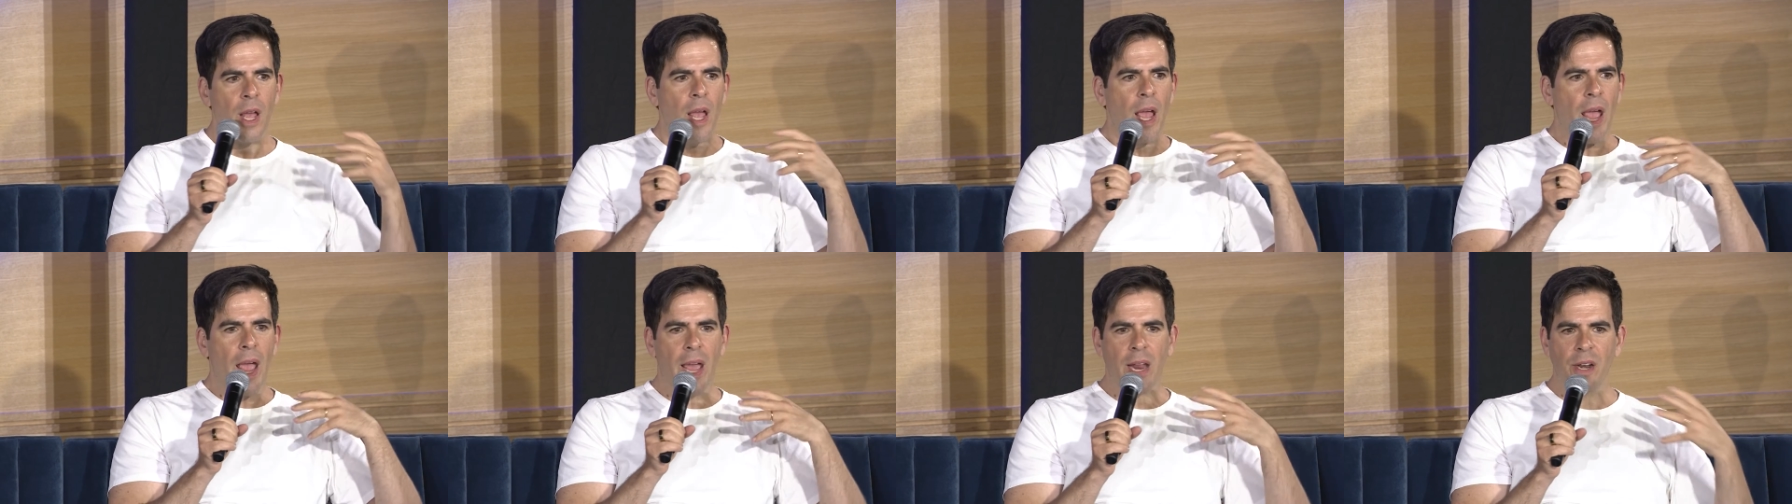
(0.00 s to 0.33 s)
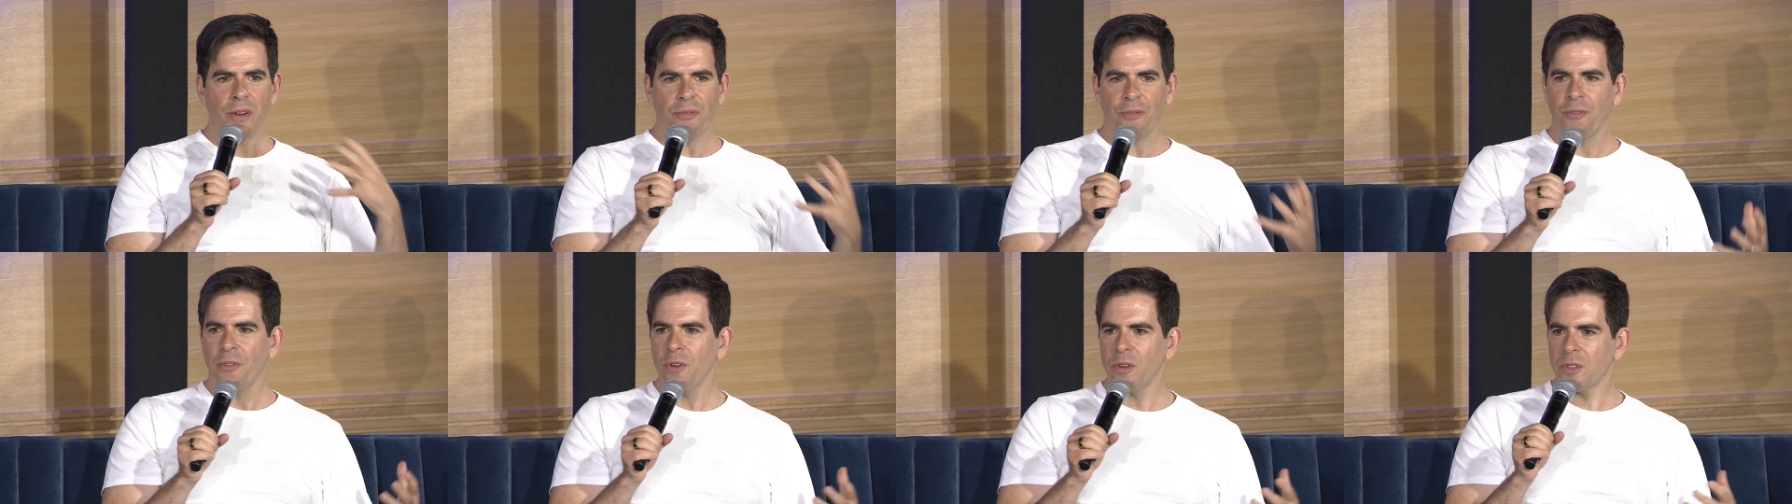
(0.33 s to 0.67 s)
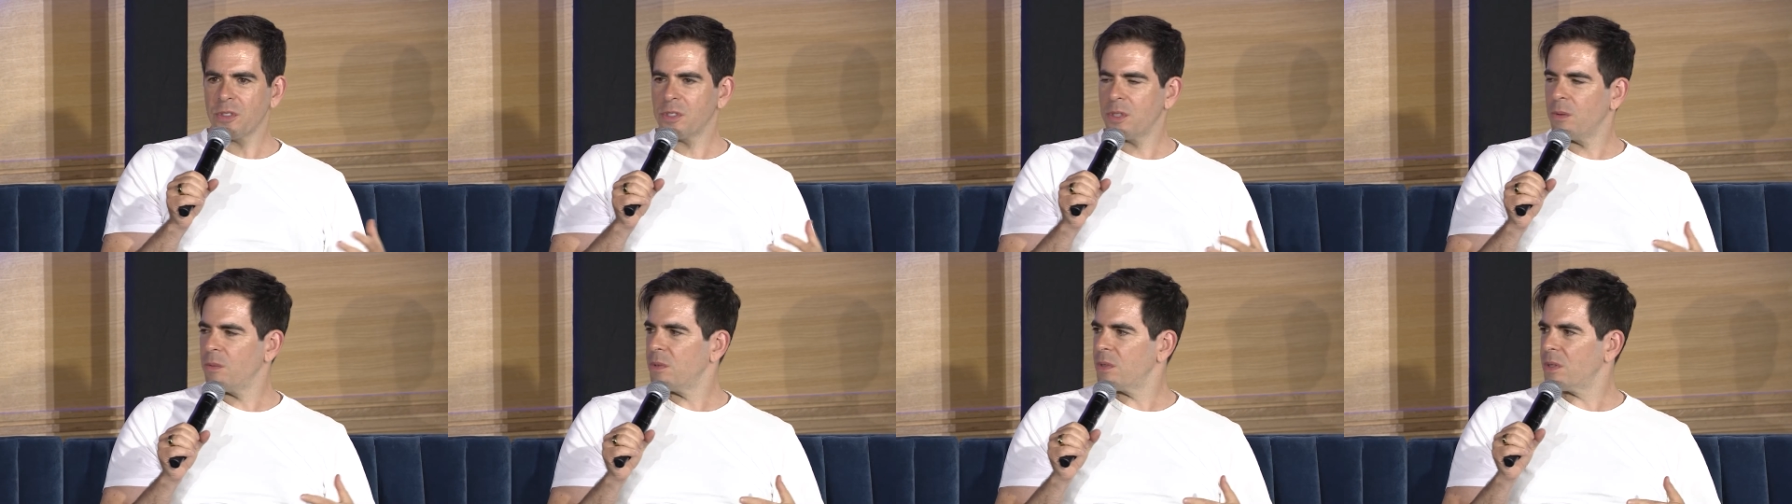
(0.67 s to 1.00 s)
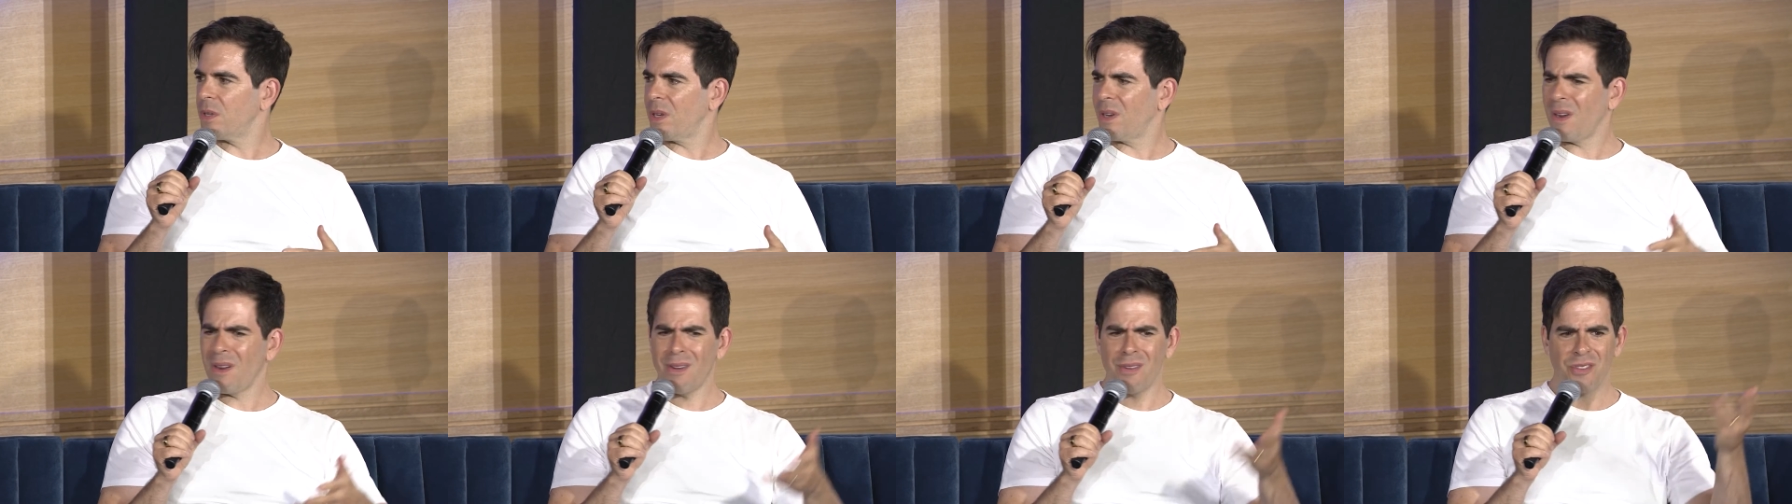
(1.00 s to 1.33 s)
And at first it was
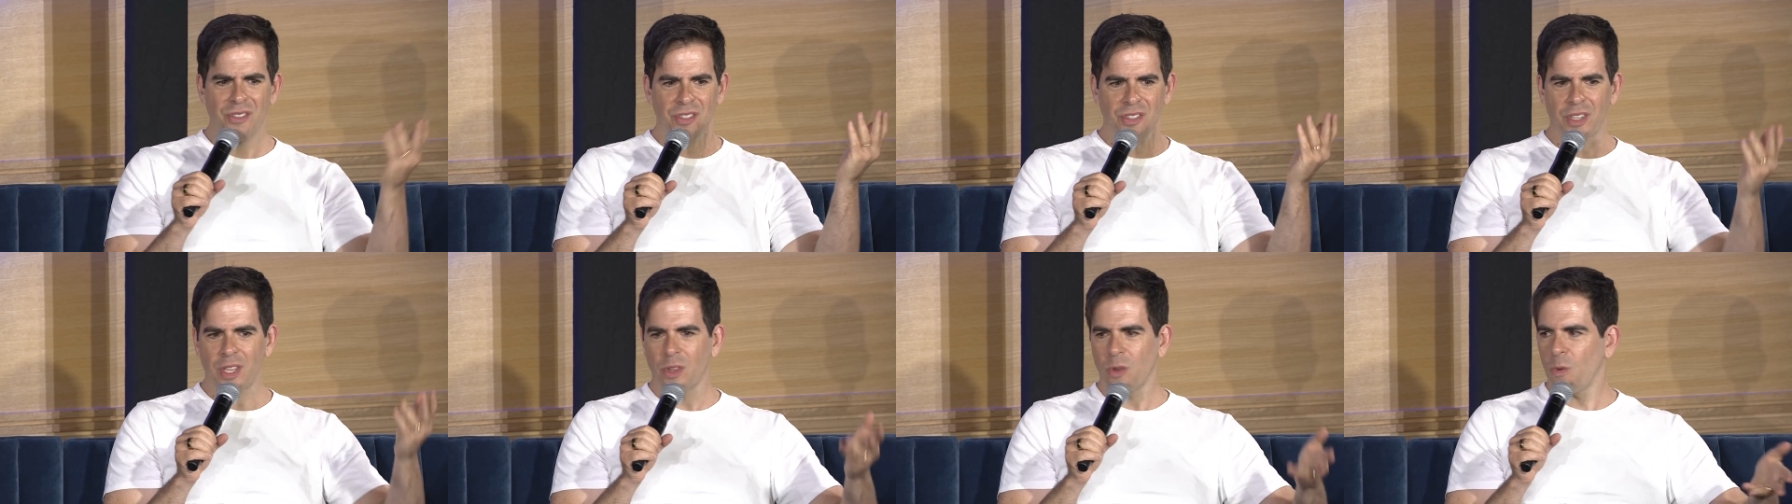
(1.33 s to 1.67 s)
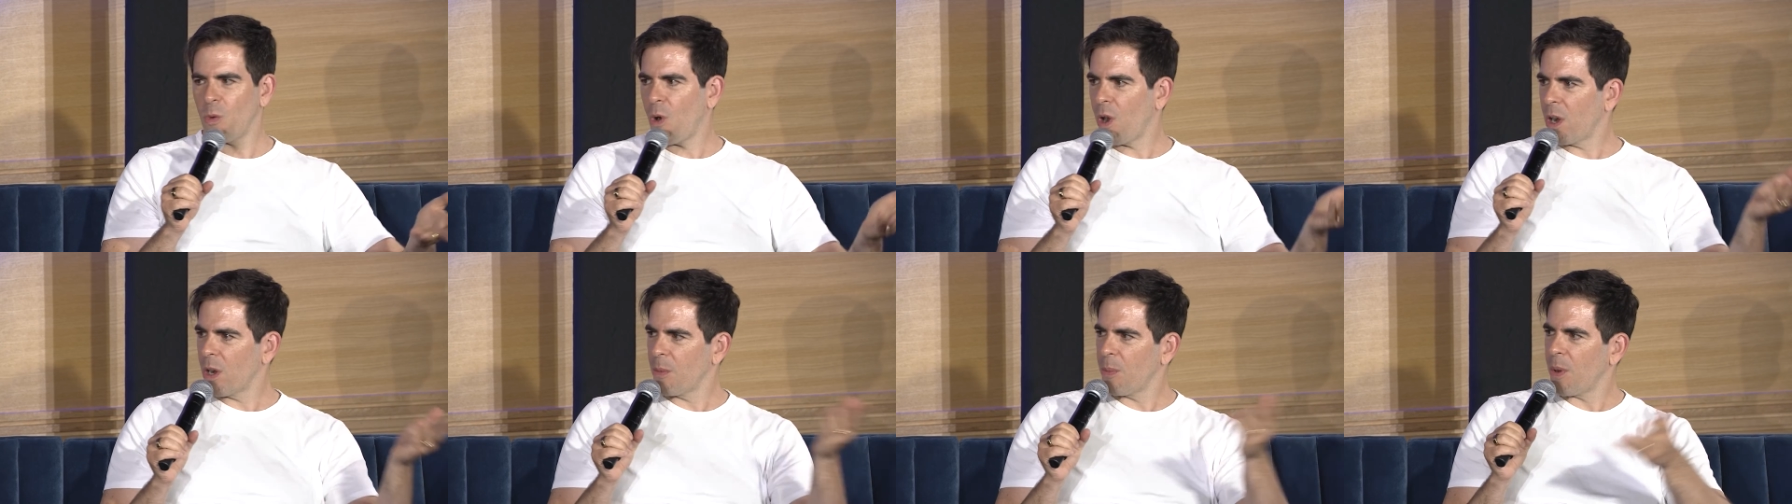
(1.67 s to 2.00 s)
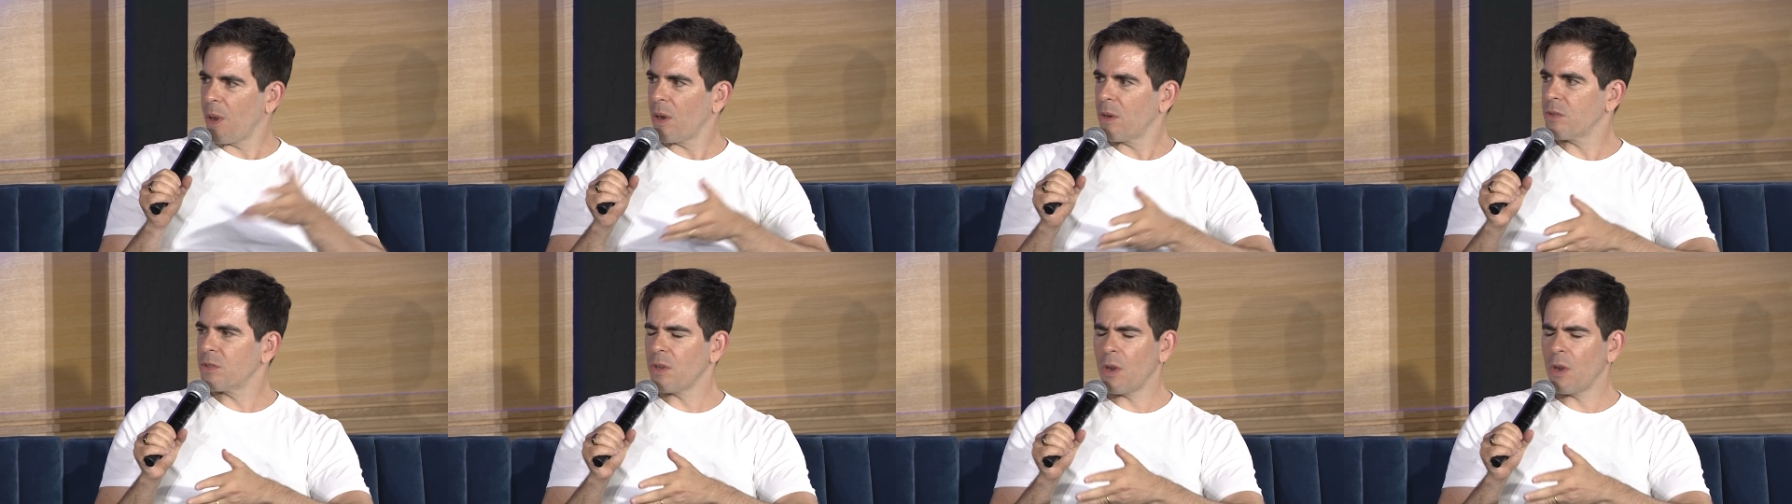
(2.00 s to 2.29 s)
like, oh, you just get the water bottles.